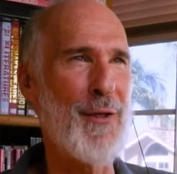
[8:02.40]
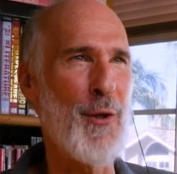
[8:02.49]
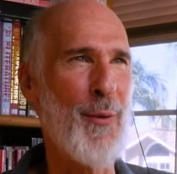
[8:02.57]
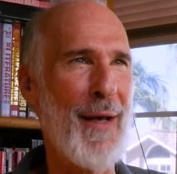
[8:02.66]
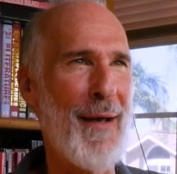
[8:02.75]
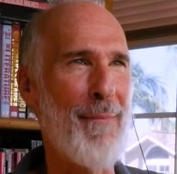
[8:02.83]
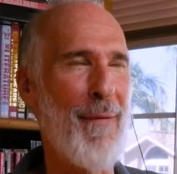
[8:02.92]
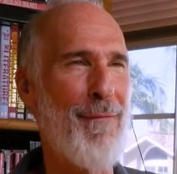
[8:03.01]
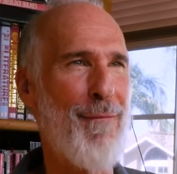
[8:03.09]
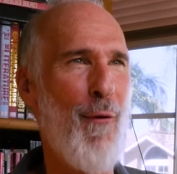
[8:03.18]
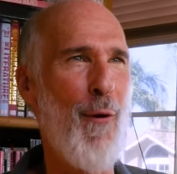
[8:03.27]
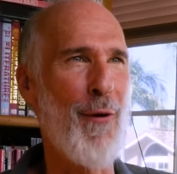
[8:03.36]
doing it
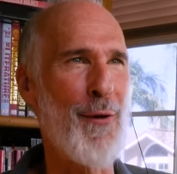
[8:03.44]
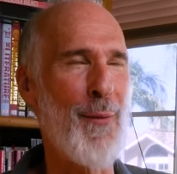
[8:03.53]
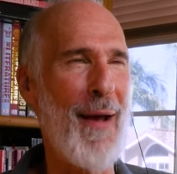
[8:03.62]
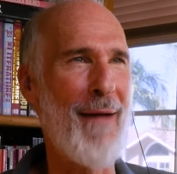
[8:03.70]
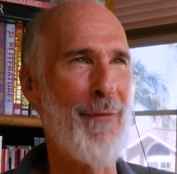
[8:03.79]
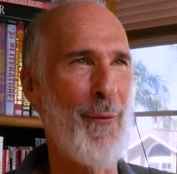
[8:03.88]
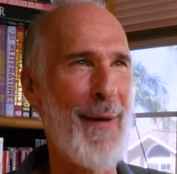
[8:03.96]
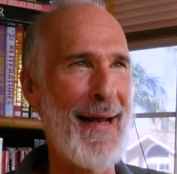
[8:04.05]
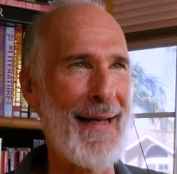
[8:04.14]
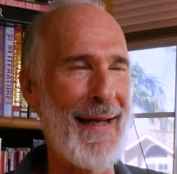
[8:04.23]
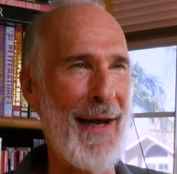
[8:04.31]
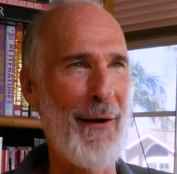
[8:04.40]
before you ever
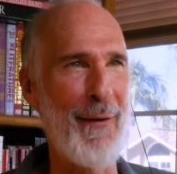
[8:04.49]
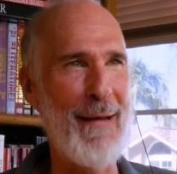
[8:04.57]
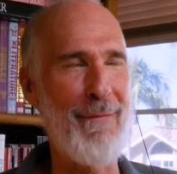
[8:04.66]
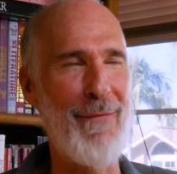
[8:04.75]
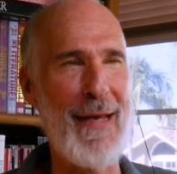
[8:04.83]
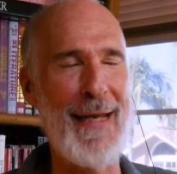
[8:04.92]
read Gary V's